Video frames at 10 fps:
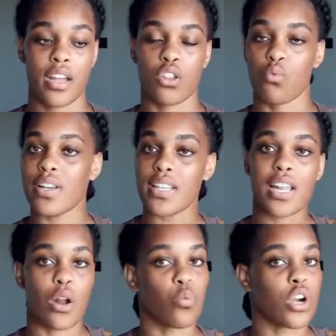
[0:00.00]
And the reason
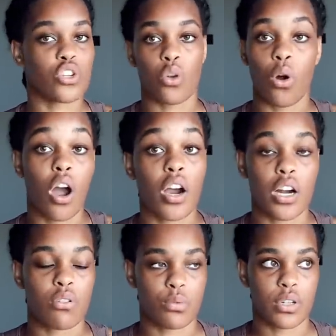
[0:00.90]
that I worked so hard,
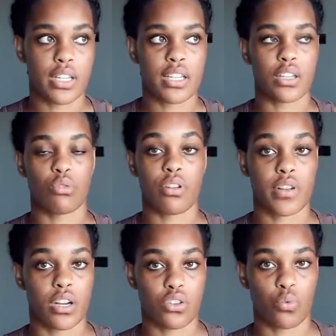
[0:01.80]
I was releasing three
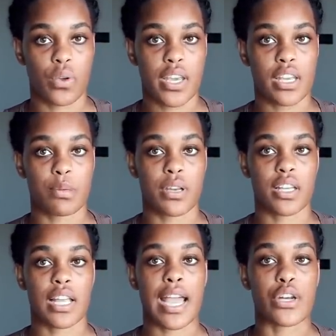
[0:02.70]
videos a week, is
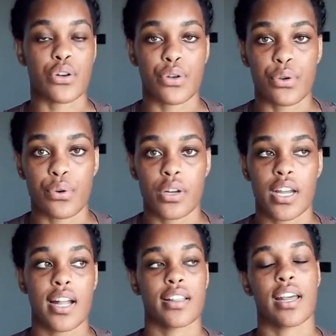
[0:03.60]
because I knew
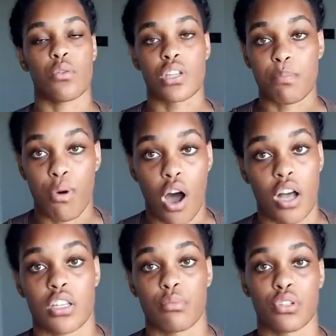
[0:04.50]
that it was
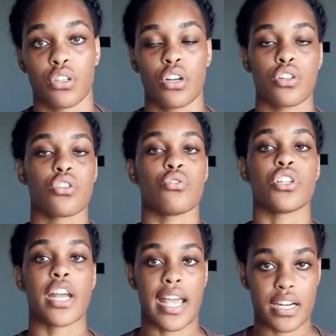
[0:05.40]
possible to
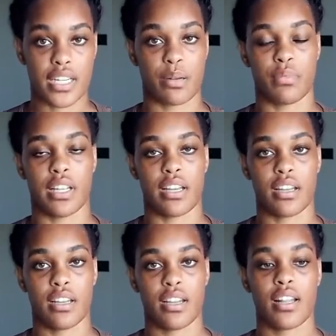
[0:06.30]
change something.
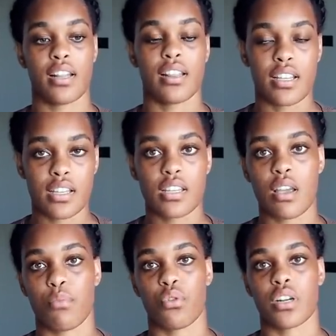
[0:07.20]
This is the
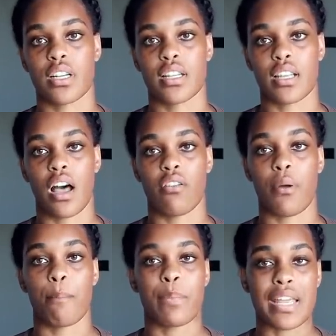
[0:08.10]
importance of
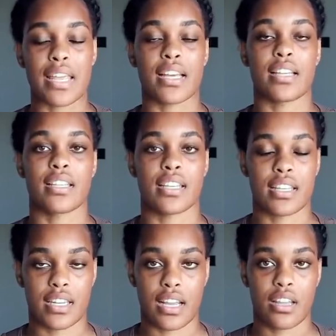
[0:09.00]
being
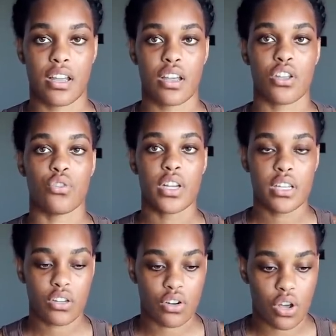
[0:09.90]
consistent. You need
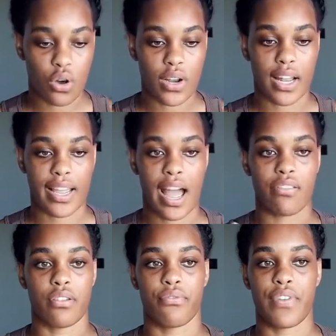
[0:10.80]
to know and like
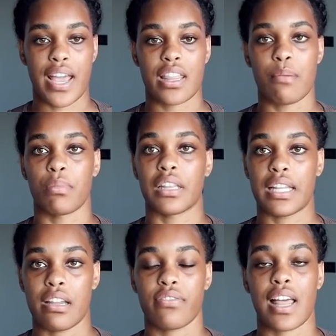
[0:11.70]
have the faith and
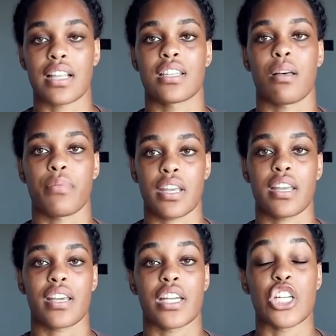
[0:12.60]
belief that
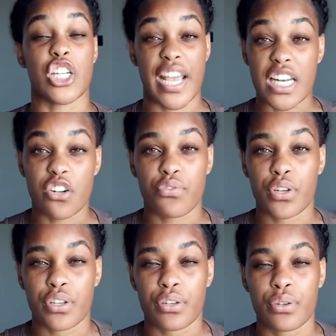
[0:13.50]
something can change for
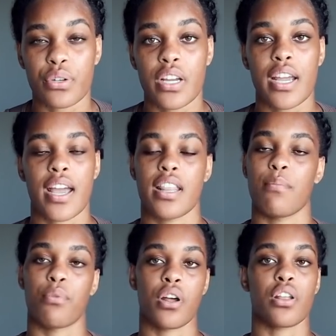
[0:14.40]
you, and
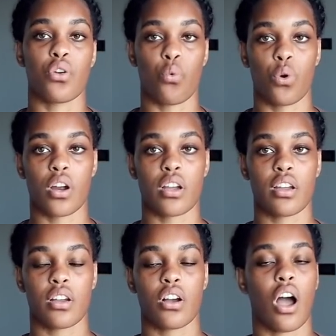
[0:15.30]
then put in the work
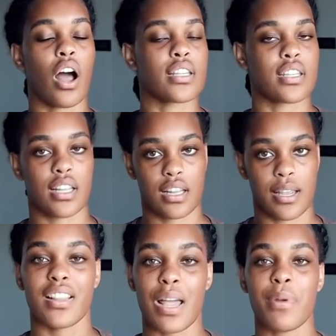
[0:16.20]
constantly.
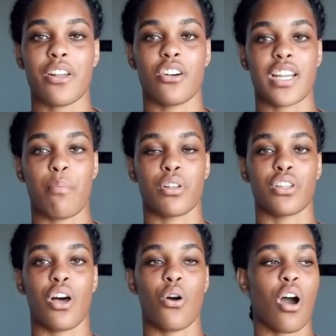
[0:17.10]
Let me know down
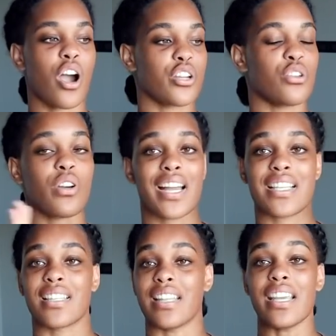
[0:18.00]
below, are you guys
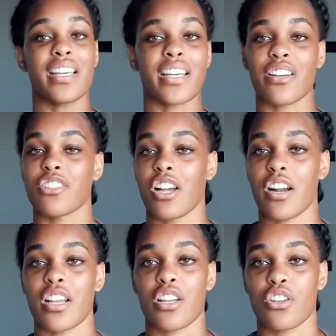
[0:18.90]
thinking of
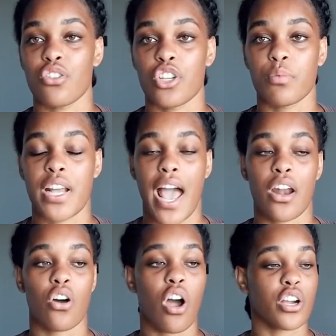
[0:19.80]
starting a YouTube
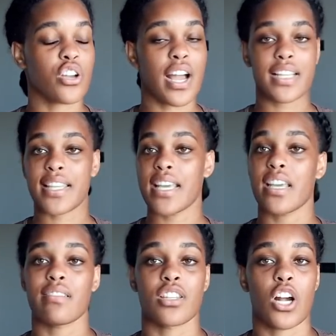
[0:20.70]
channel? Are you guys
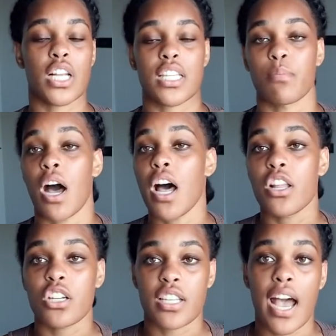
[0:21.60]
thinking of starting some
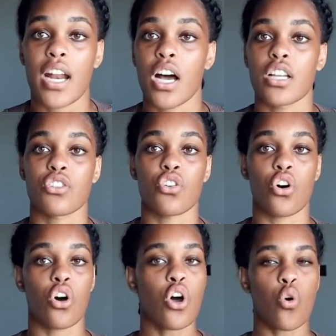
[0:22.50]
other side
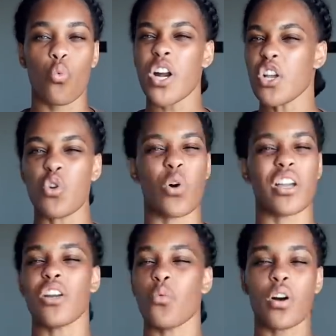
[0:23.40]
hustle? What do you want?
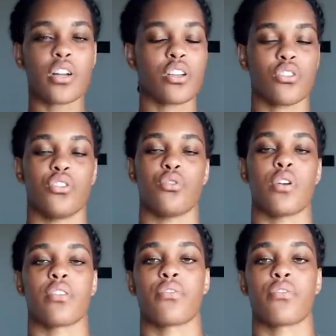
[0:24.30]
You know, what are you doing?